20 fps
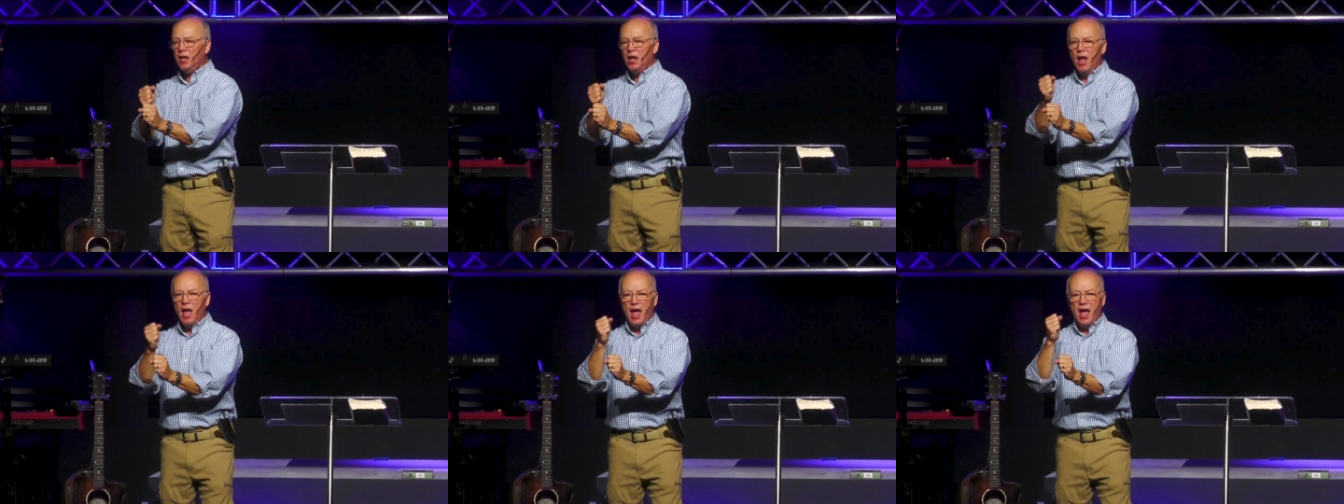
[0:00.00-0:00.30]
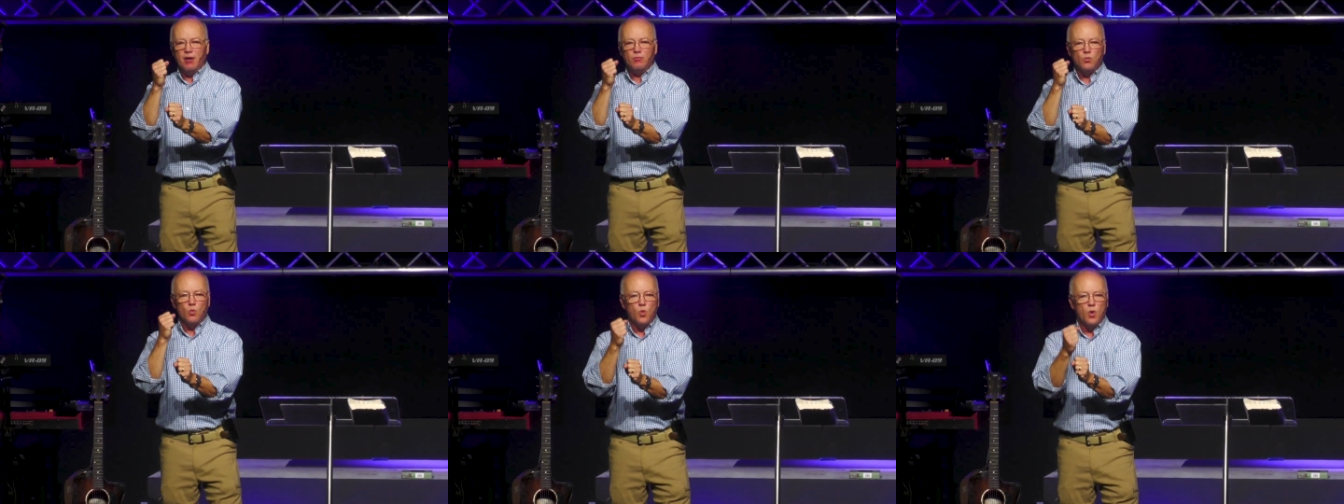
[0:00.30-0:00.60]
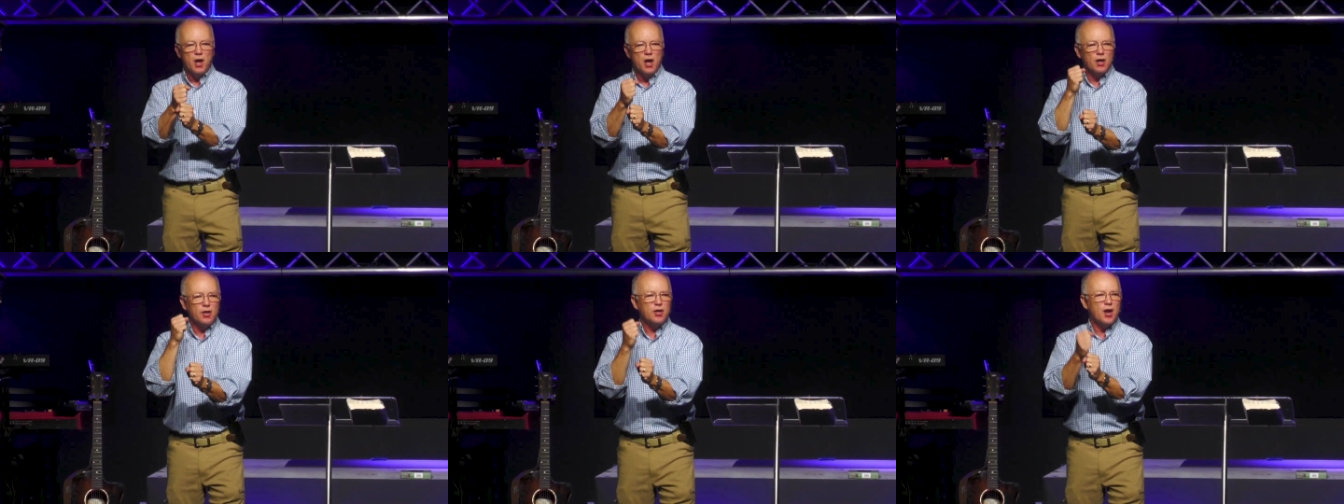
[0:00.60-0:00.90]
and
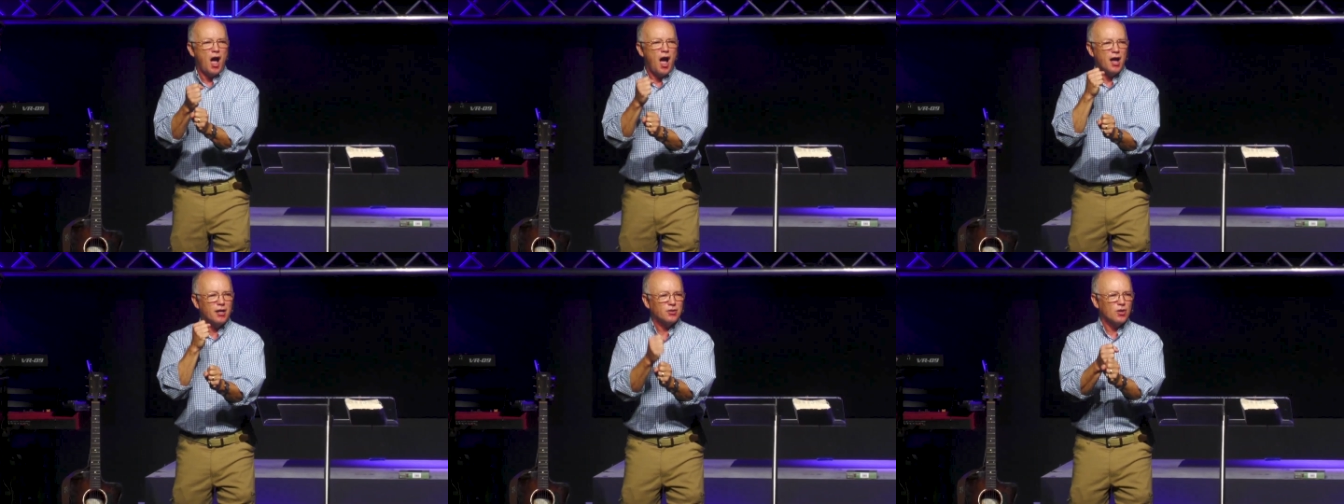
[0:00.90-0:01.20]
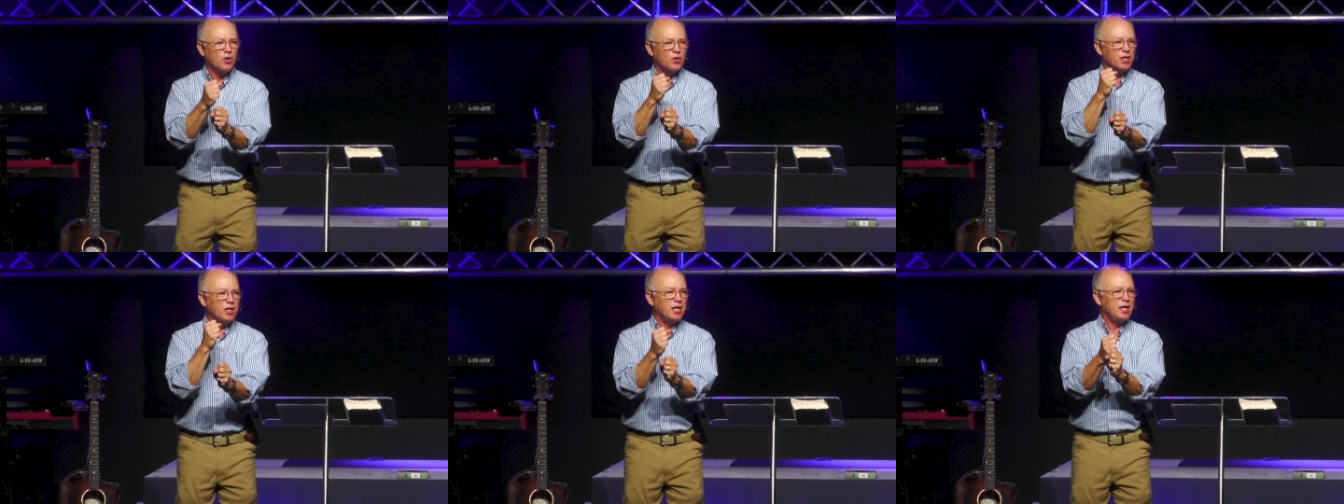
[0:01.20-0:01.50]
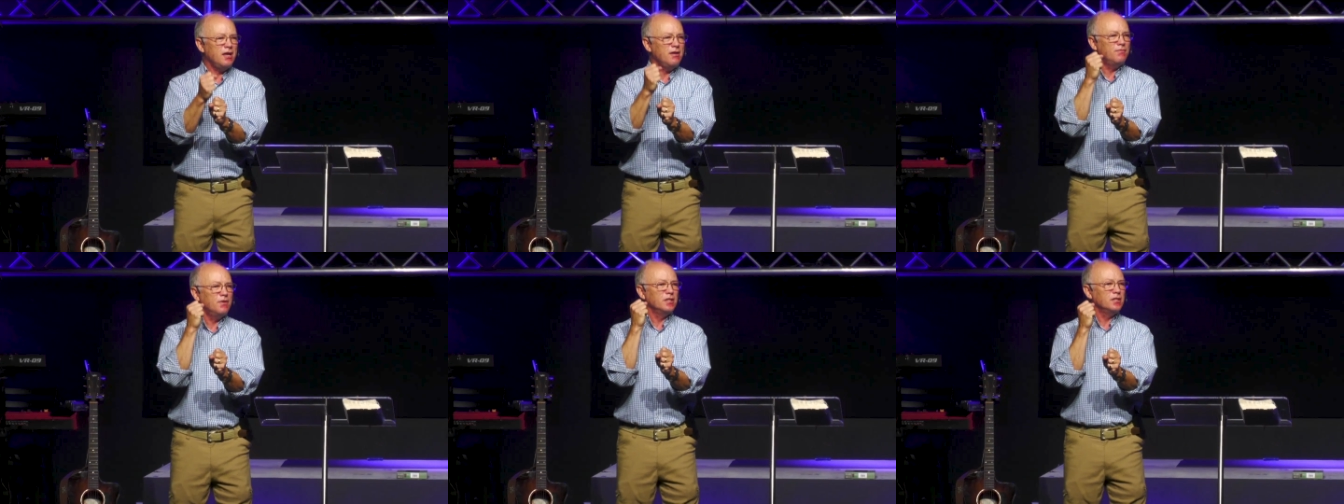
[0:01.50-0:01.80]
we're not going to
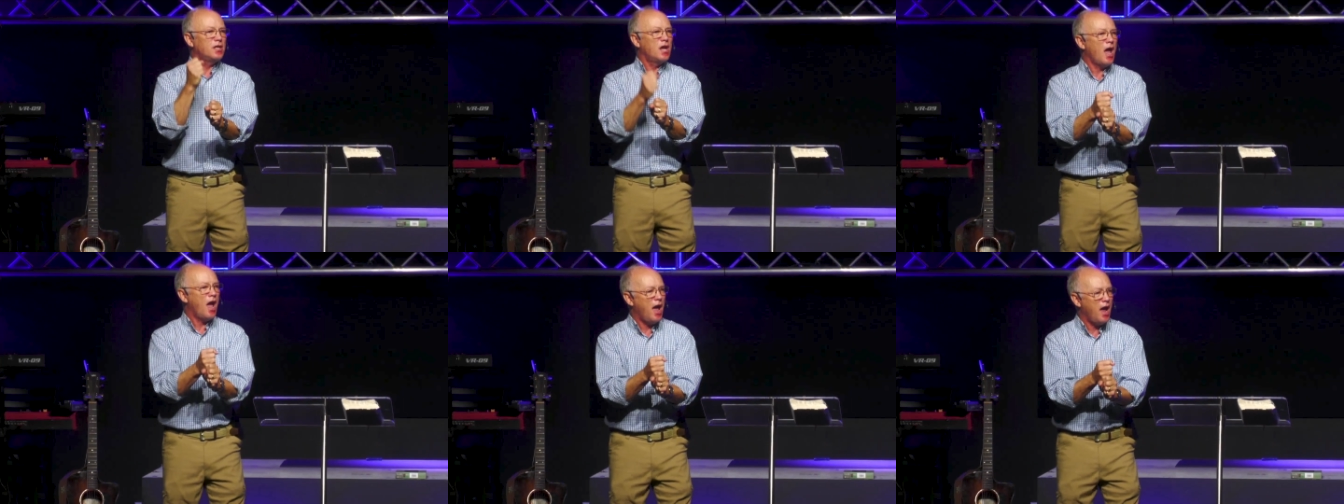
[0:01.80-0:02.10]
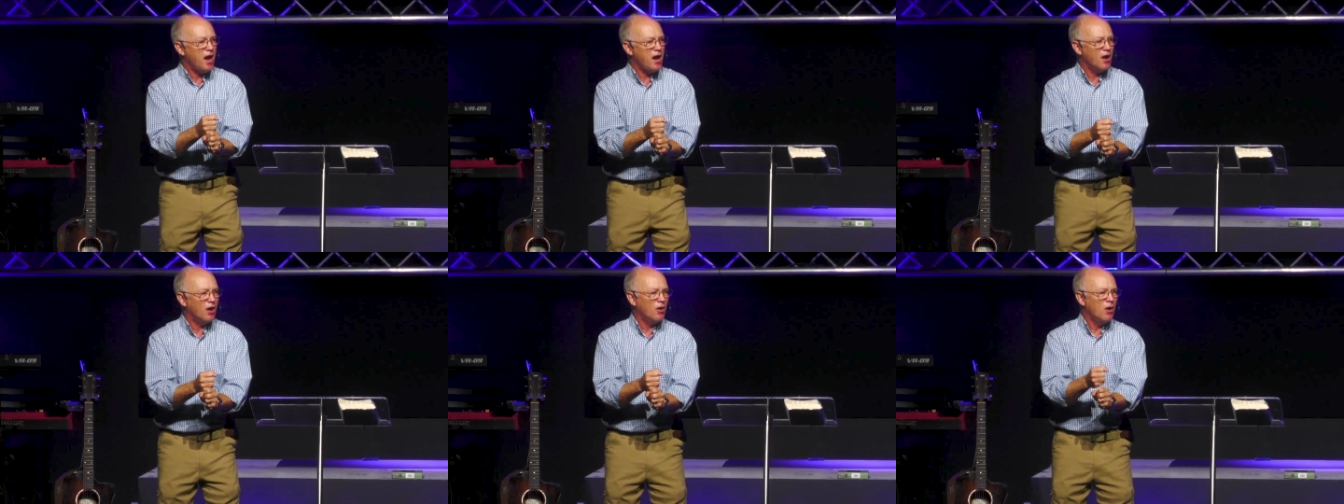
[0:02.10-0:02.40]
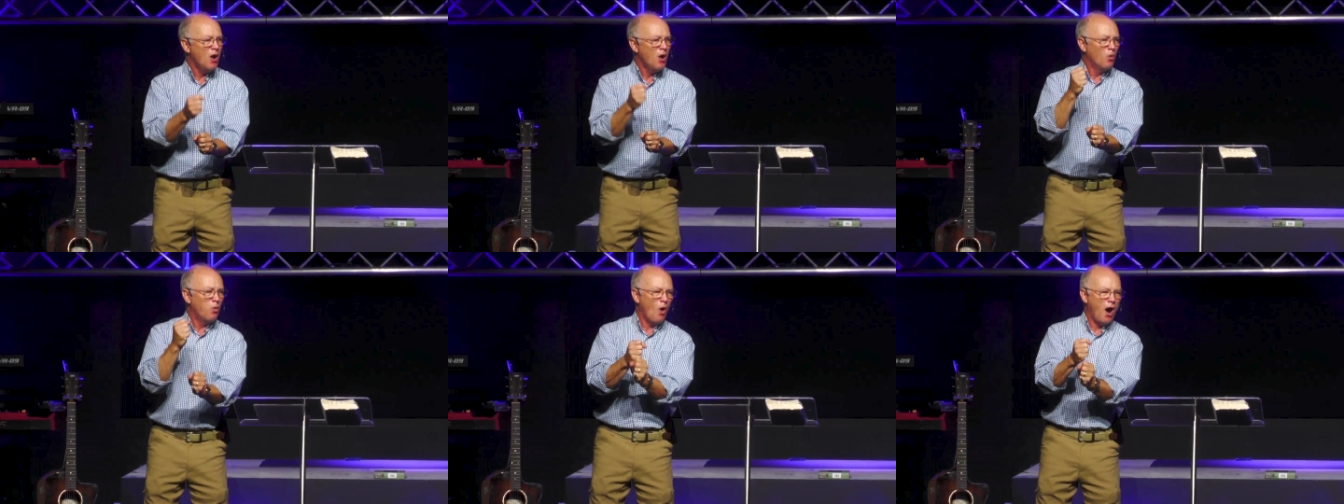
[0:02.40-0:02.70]
even care
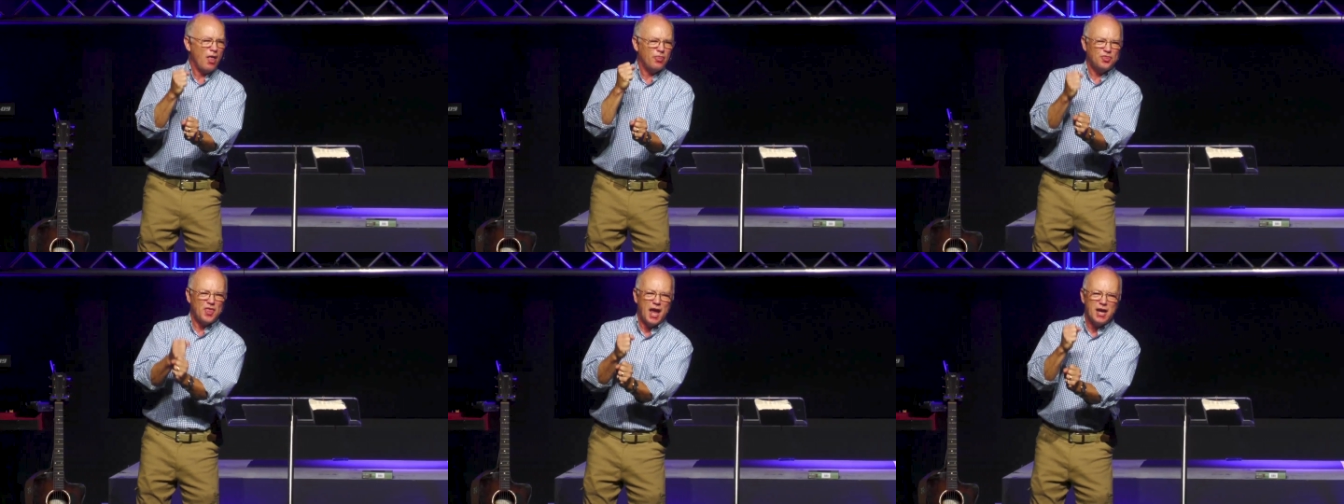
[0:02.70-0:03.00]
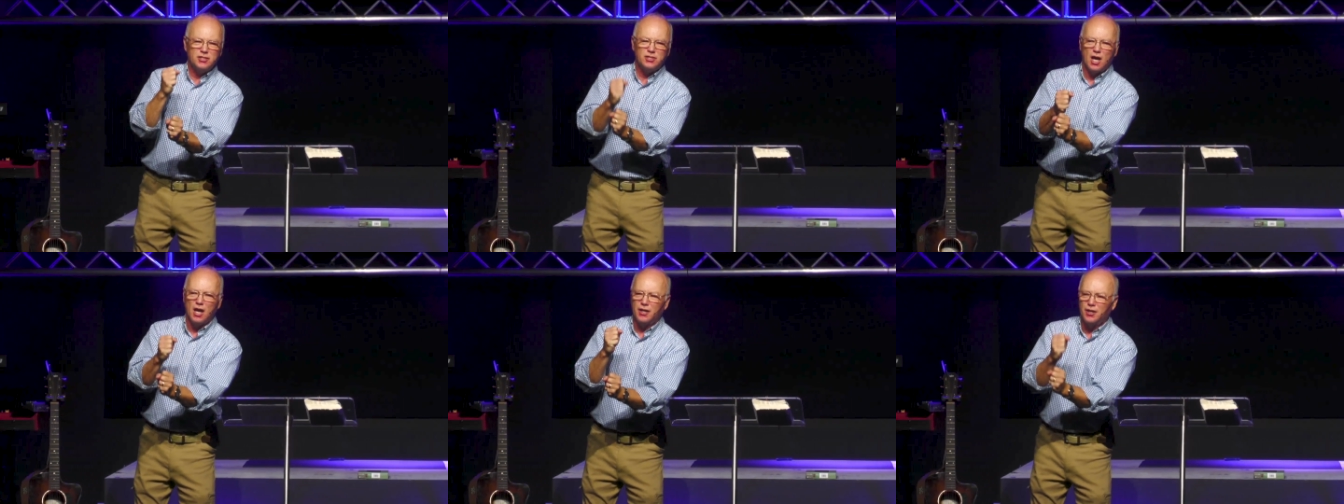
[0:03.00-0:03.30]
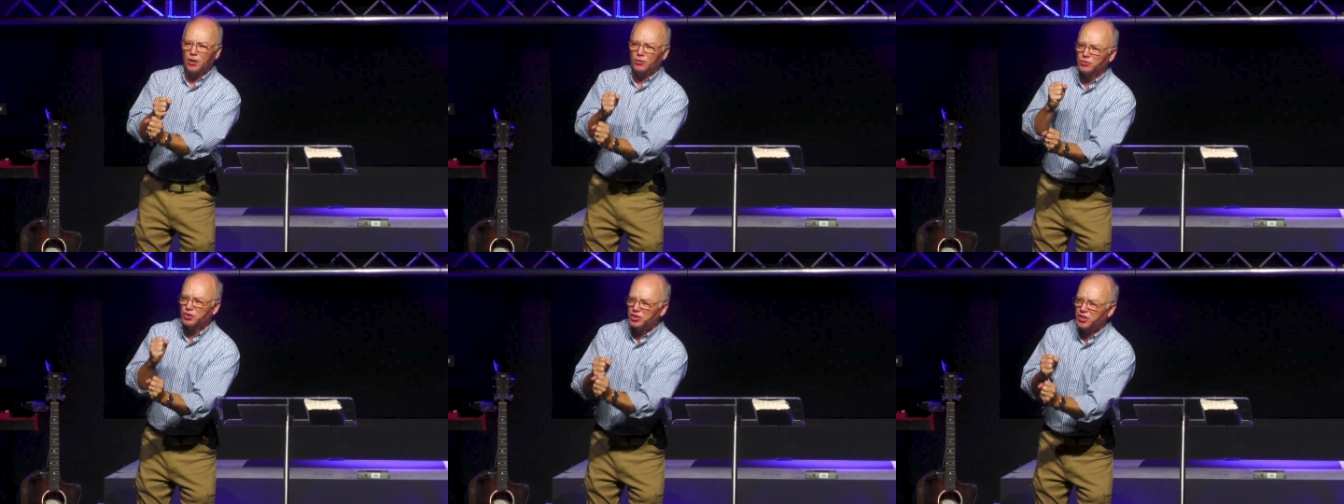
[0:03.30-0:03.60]
what they done
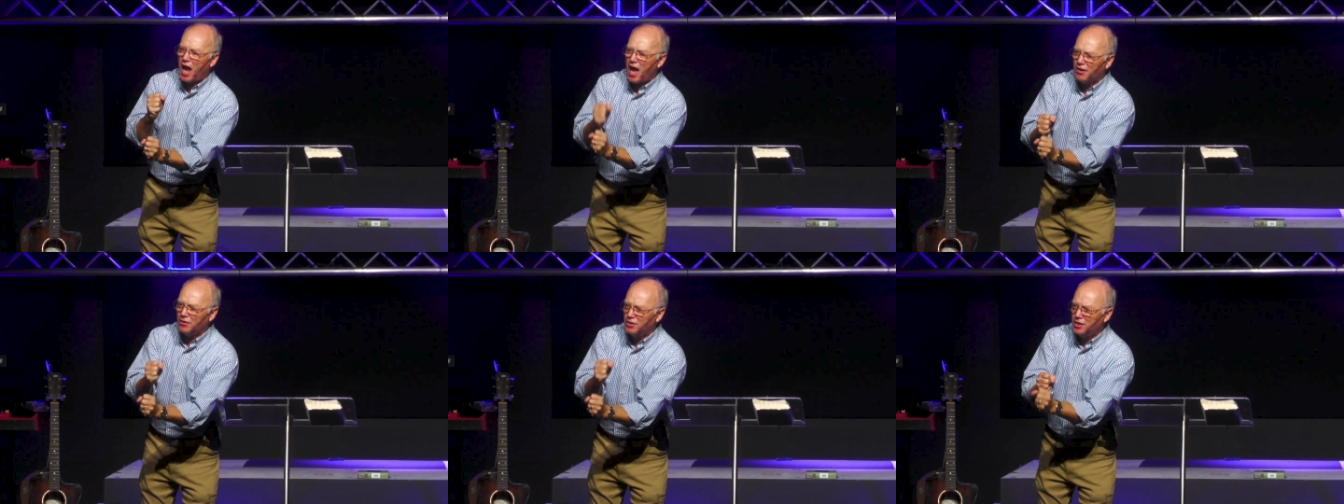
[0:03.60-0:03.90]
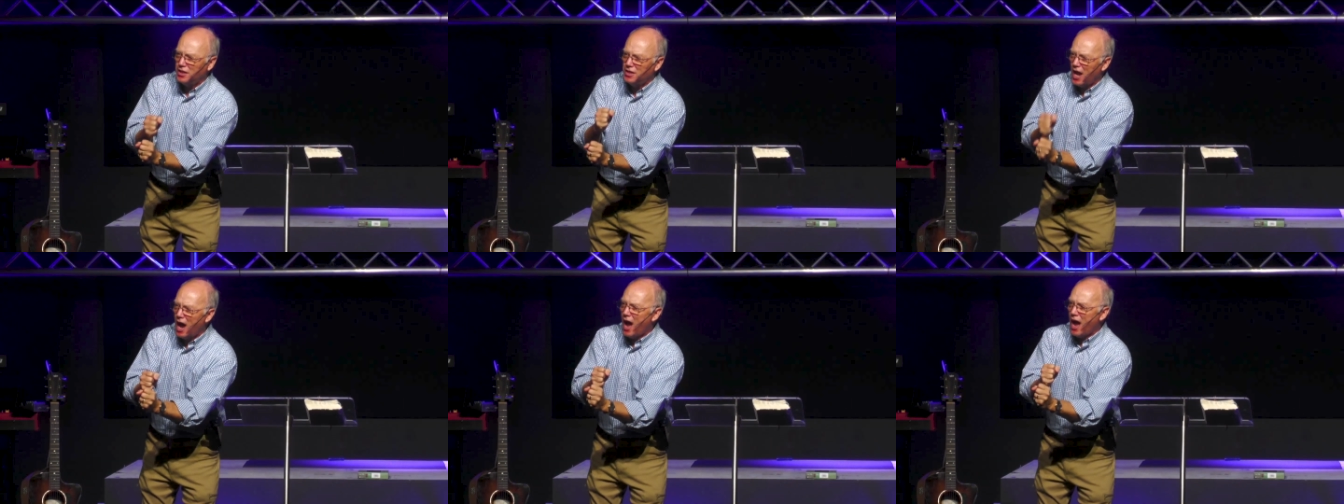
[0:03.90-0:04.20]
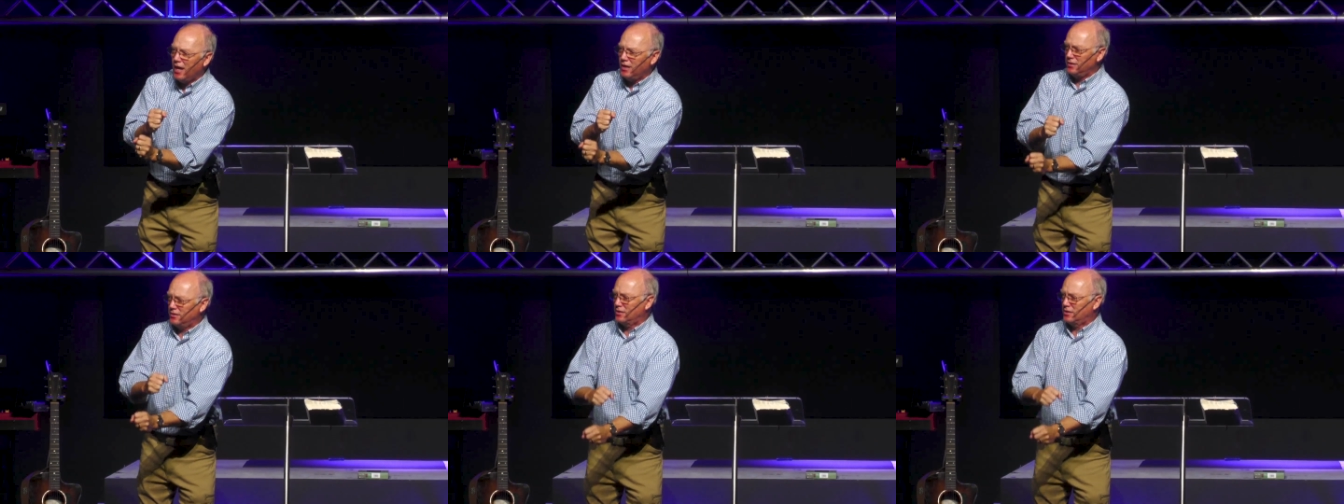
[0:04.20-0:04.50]
on Saturday night.